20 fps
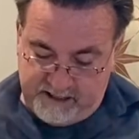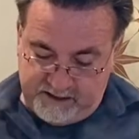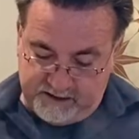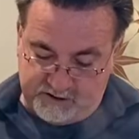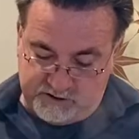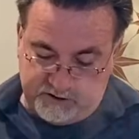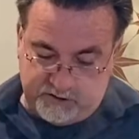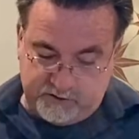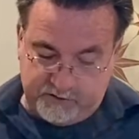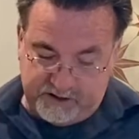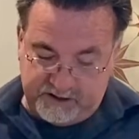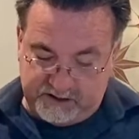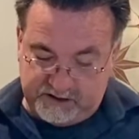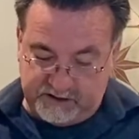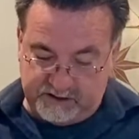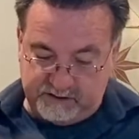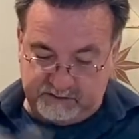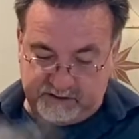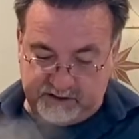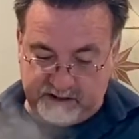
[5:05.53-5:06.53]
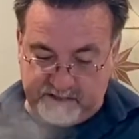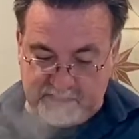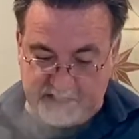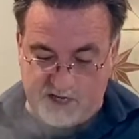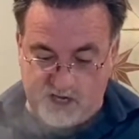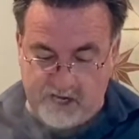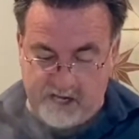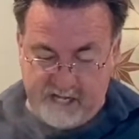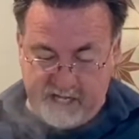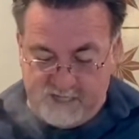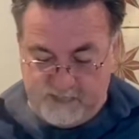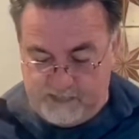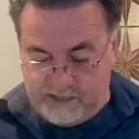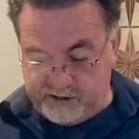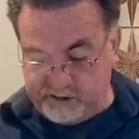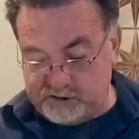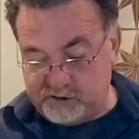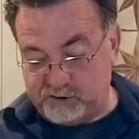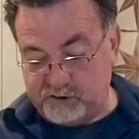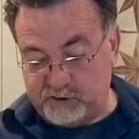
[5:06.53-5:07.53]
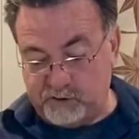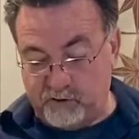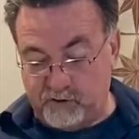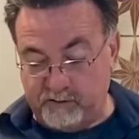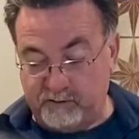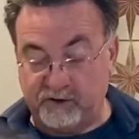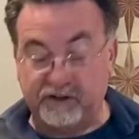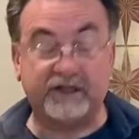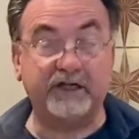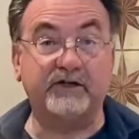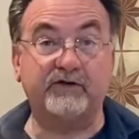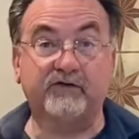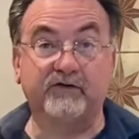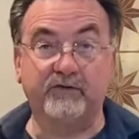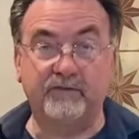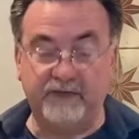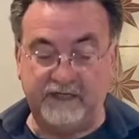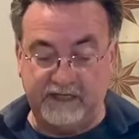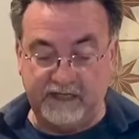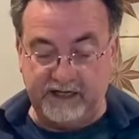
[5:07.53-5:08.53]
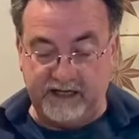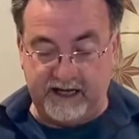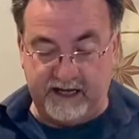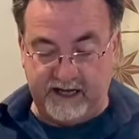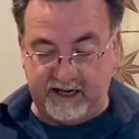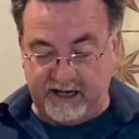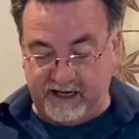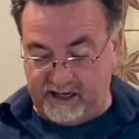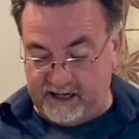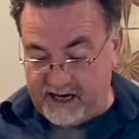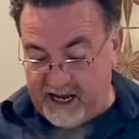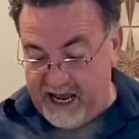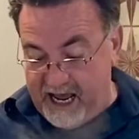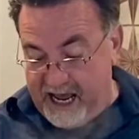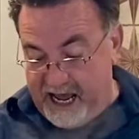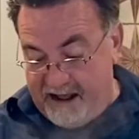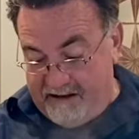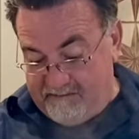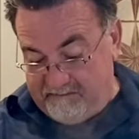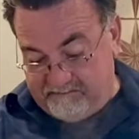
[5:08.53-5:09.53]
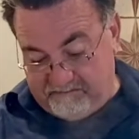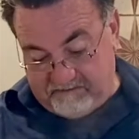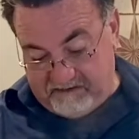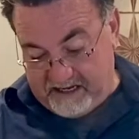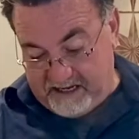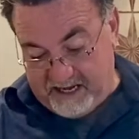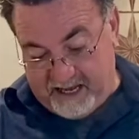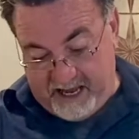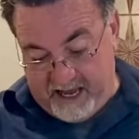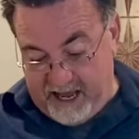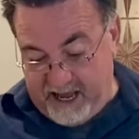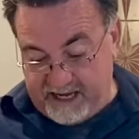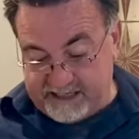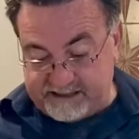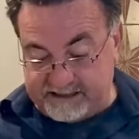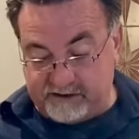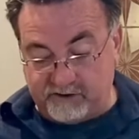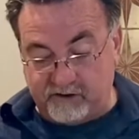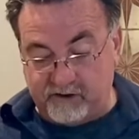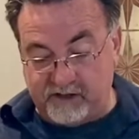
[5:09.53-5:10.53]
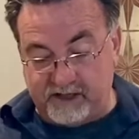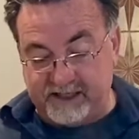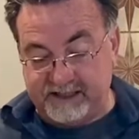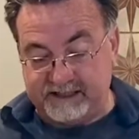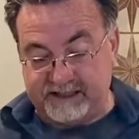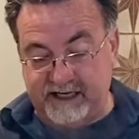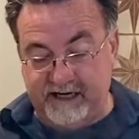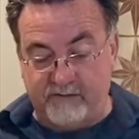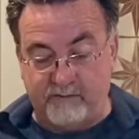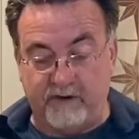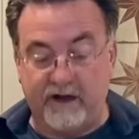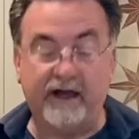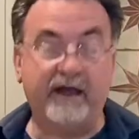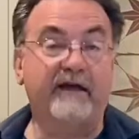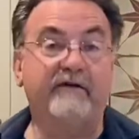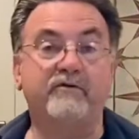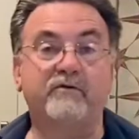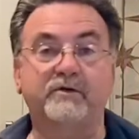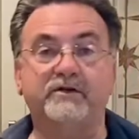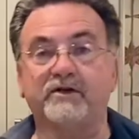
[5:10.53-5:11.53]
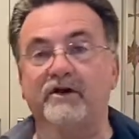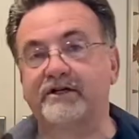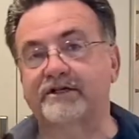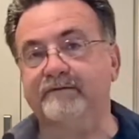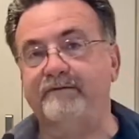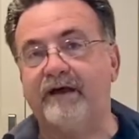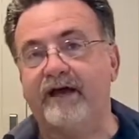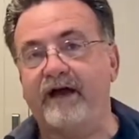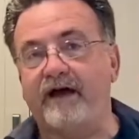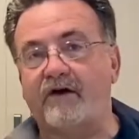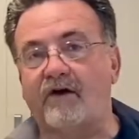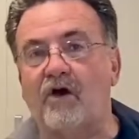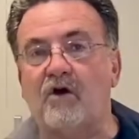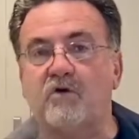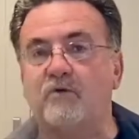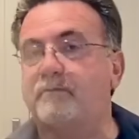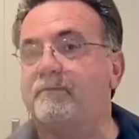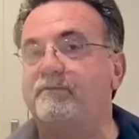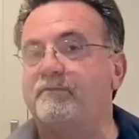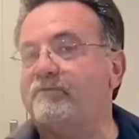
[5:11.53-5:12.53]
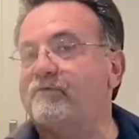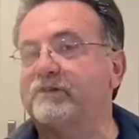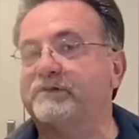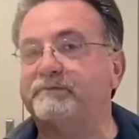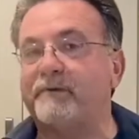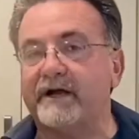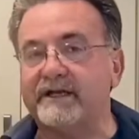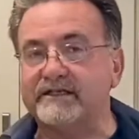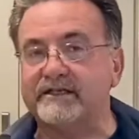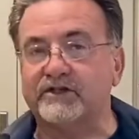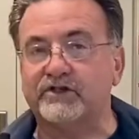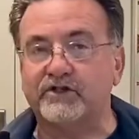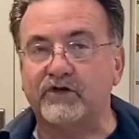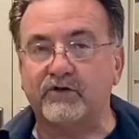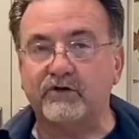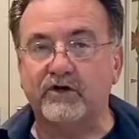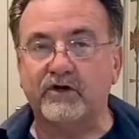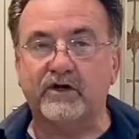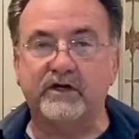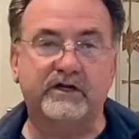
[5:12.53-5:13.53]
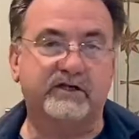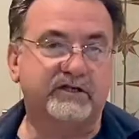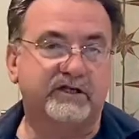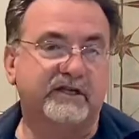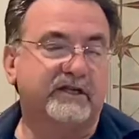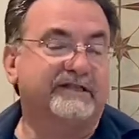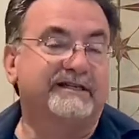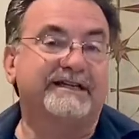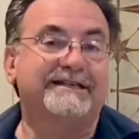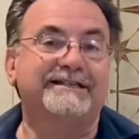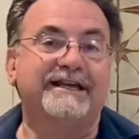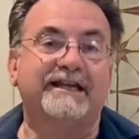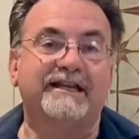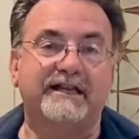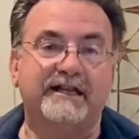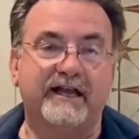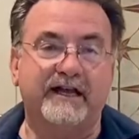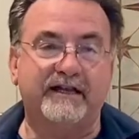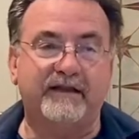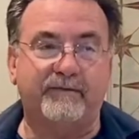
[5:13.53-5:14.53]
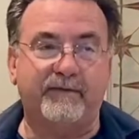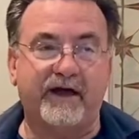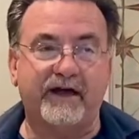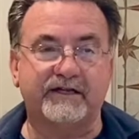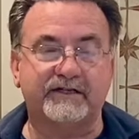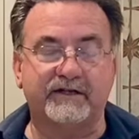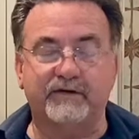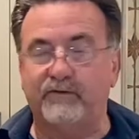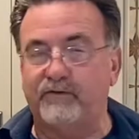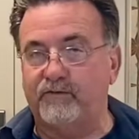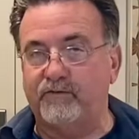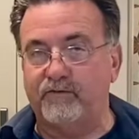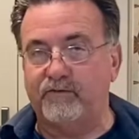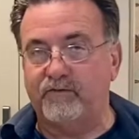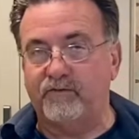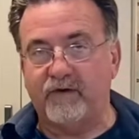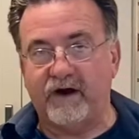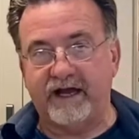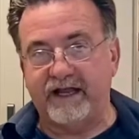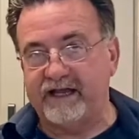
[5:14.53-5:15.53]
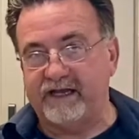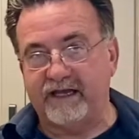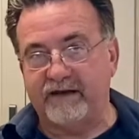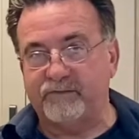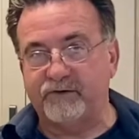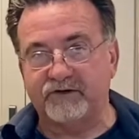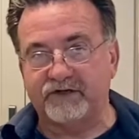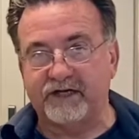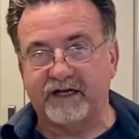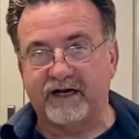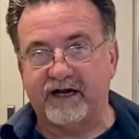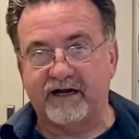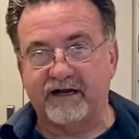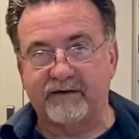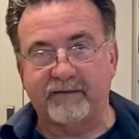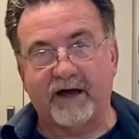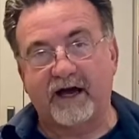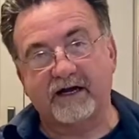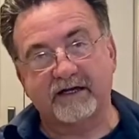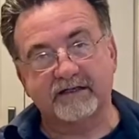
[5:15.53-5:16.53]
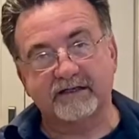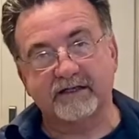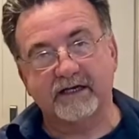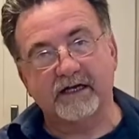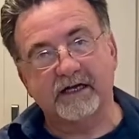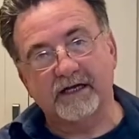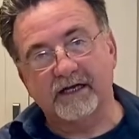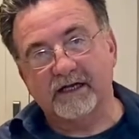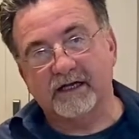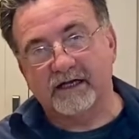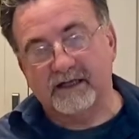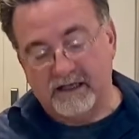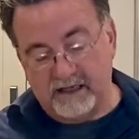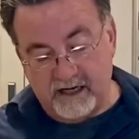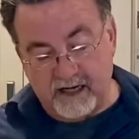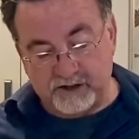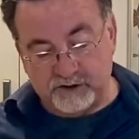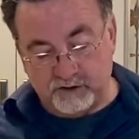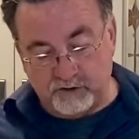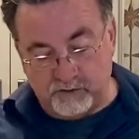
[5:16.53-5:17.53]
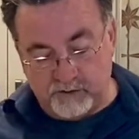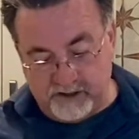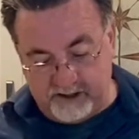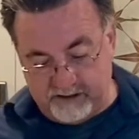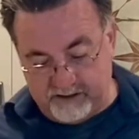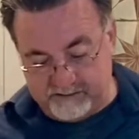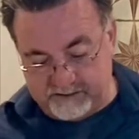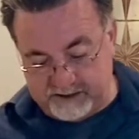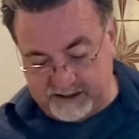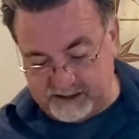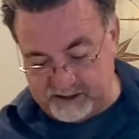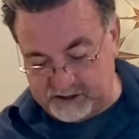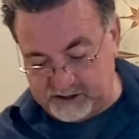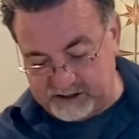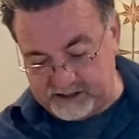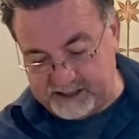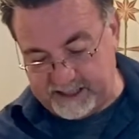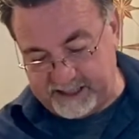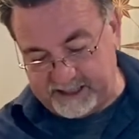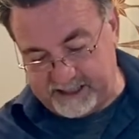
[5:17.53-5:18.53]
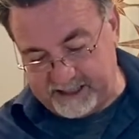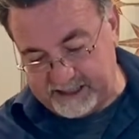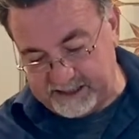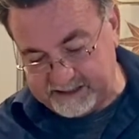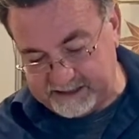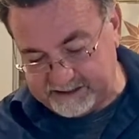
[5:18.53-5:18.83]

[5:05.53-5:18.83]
So this is This is a normal dish for me, and I still don't understand why everyone talks about how, oh, fresh pasta is so good. It doesn't taste anything like the box, and why they keep using it out of the box. I'm not sure when it comes to dishes like this.